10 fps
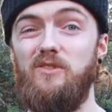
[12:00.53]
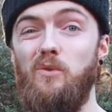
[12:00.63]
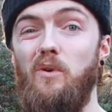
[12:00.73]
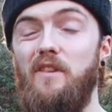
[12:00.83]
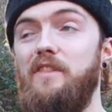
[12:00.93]

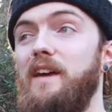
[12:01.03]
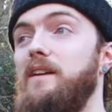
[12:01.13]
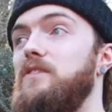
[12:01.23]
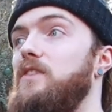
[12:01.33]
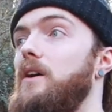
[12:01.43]
sort of
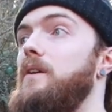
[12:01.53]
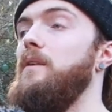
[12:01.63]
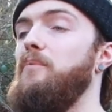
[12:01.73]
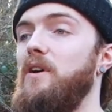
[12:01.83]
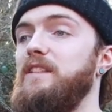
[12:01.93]
thing. So
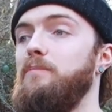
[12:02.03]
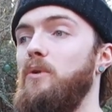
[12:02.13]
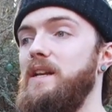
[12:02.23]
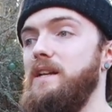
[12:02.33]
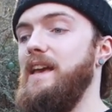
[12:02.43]
the price
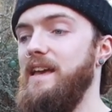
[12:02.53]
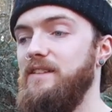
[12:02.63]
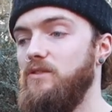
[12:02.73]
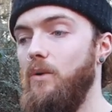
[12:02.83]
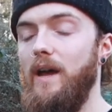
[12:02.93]
point, it
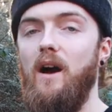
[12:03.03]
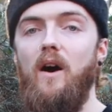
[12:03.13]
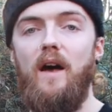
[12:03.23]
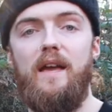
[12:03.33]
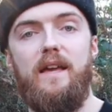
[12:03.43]
is quite
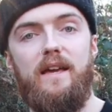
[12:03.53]
high,